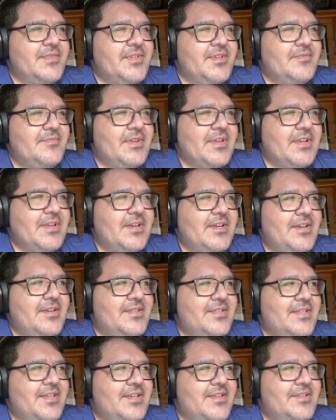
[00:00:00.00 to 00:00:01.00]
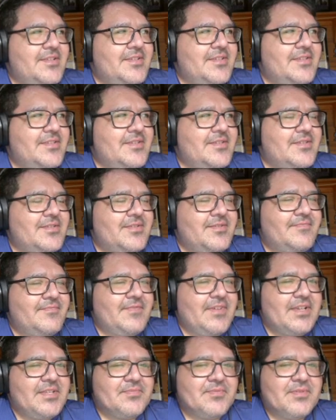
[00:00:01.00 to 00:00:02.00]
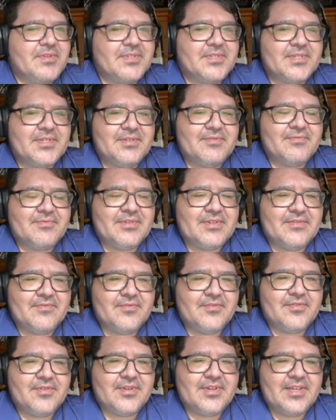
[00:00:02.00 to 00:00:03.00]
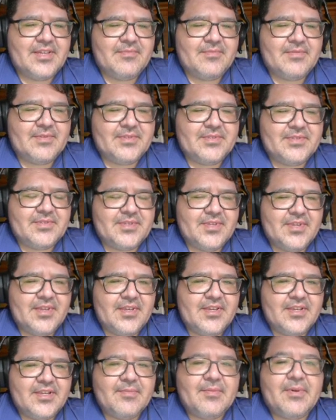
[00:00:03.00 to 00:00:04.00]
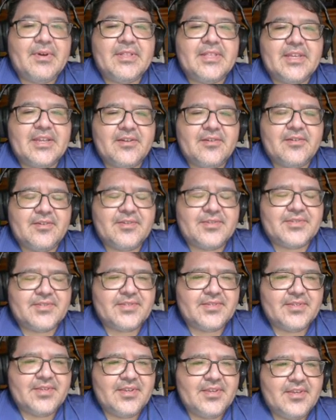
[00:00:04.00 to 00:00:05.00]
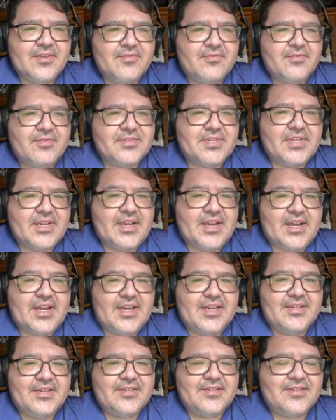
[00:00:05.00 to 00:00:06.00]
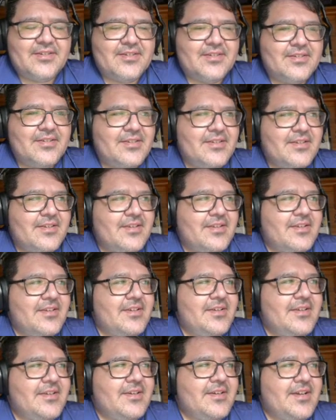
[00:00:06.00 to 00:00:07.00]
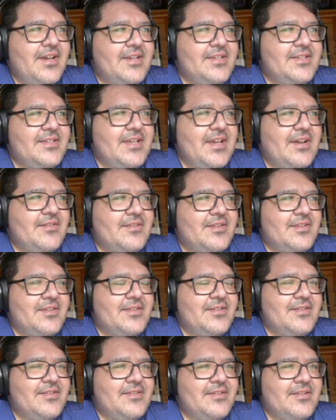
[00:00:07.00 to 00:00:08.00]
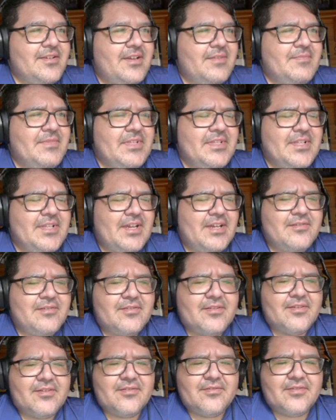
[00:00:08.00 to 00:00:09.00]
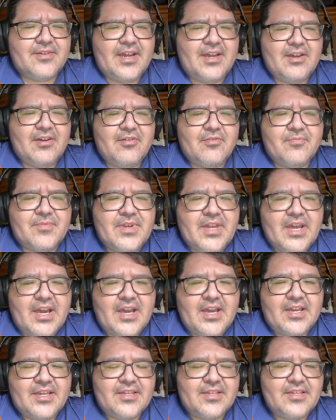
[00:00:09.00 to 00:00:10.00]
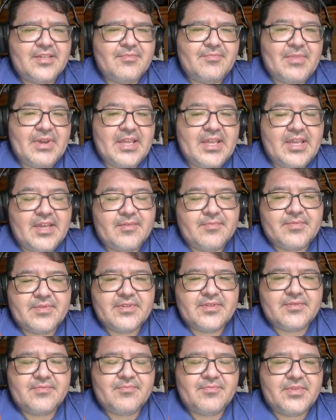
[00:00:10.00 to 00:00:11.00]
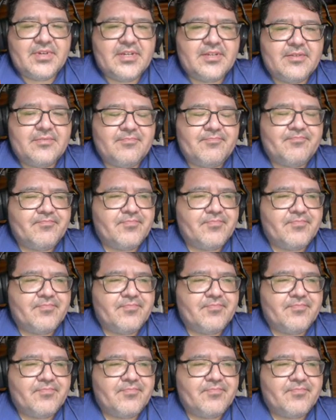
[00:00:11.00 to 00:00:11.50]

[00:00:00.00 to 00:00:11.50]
oh my God, that the the vice president, whatever her name is, Kamala Harris, which I I uh, I doubt it. I mean, I don't know. I hope not. It might happen, but